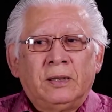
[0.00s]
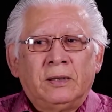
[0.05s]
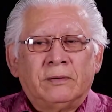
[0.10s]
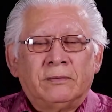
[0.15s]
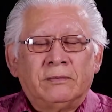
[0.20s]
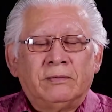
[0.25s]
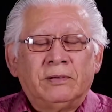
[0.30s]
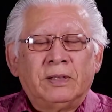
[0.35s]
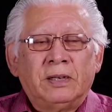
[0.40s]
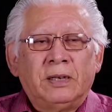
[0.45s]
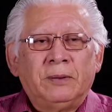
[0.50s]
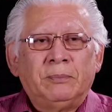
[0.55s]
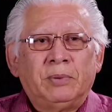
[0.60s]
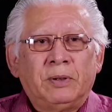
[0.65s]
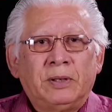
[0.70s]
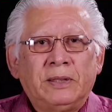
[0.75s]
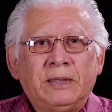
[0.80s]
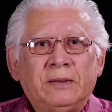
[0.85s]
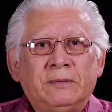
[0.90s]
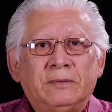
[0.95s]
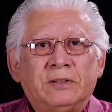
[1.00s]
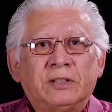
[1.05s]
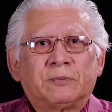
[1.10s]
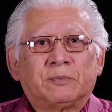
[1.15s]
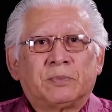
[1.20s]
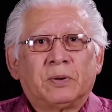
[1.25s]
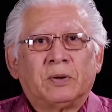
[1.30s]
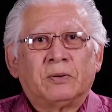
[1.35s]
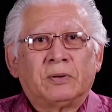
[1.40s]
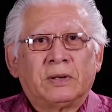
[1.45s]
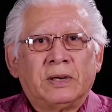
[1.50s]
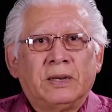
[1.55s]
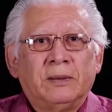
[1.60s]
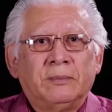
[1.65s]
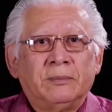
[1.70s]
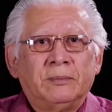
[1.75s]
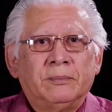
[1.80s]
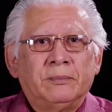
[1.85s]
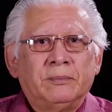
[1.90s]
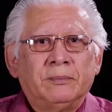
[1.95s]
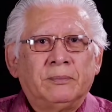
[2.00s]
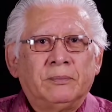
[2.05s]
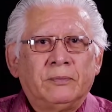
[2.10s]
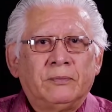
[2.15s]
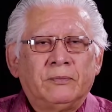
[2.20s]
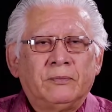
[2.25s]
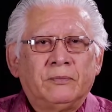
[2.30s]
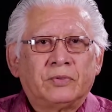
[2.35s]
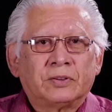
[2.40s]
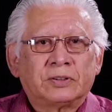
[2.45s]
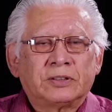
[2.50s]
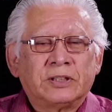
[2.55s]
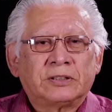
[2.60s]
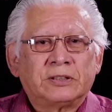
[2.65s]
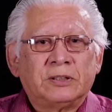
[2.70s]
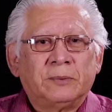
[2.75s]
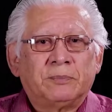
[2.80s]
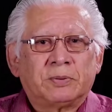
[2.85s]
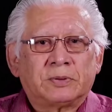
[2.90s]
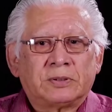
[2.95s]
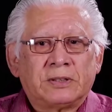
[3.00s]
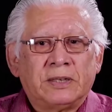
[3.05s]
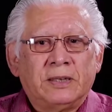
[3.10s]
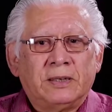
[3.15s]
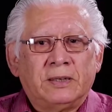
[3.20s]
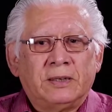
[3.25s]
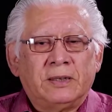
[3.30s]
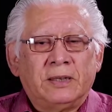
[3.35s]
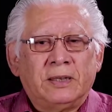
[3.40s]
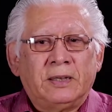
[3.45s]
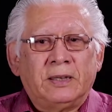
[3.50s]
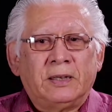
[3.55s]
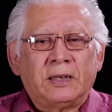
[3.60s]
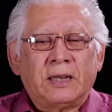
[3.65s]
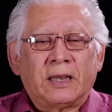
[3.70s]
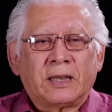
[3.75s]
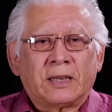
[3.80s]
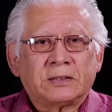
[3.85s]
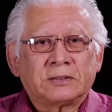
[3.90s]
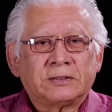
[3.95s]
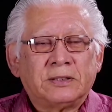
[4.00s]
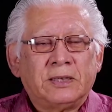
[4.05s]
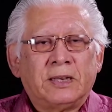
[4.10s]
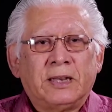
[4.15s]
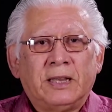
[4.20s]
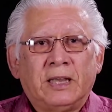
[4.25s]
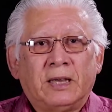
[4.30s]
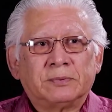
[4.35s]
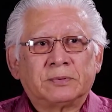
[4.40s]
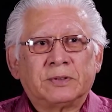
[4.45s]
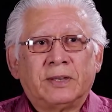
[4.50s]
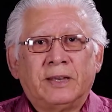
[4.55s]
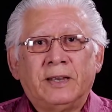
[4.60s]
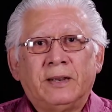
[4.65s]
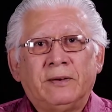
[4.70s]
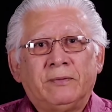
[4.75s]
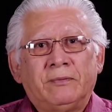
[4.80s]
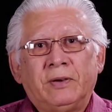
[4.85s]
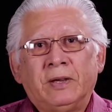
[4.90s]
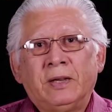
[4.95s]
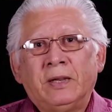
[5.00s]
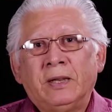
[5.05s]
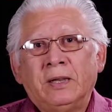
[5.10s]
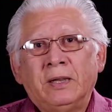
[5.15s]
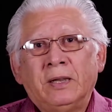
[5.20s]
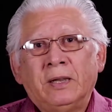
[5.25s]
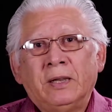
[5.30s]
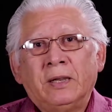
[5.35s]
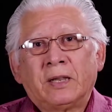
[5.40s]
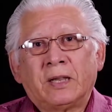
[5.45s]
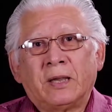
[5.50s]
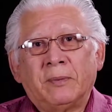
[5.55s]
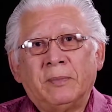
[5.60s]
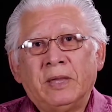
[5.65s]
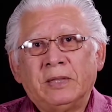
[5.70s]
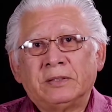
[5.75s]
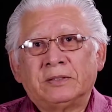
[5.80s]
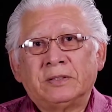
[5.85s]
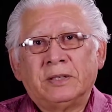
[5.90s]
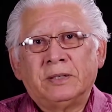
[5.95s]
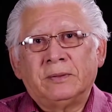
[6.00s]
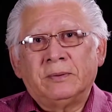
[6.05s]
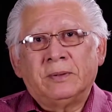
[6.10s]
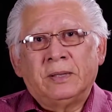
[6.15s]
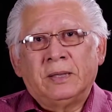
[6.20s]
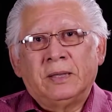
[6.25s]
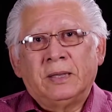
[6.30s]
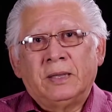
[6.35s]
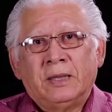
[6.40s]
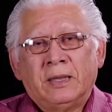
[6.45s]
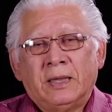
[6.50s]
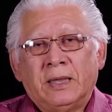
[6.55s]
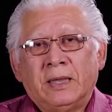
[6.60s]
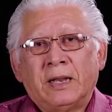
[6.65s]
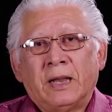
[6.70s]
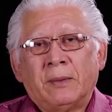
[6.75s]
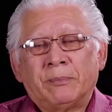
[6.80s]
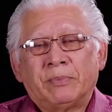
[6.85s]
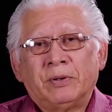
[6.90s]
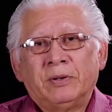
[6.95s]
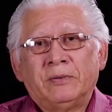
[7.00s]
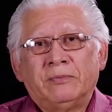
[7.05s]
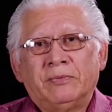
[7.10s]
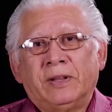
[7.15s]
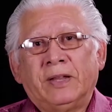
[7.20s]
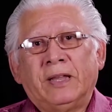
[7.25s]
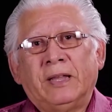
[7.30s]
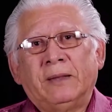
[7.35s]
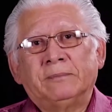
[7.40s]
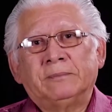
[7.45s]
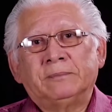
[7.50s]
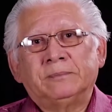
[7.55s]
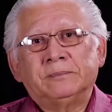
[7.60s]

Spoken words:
really believe this program for 60%, like I said, helps every Comanche, and I approve of that.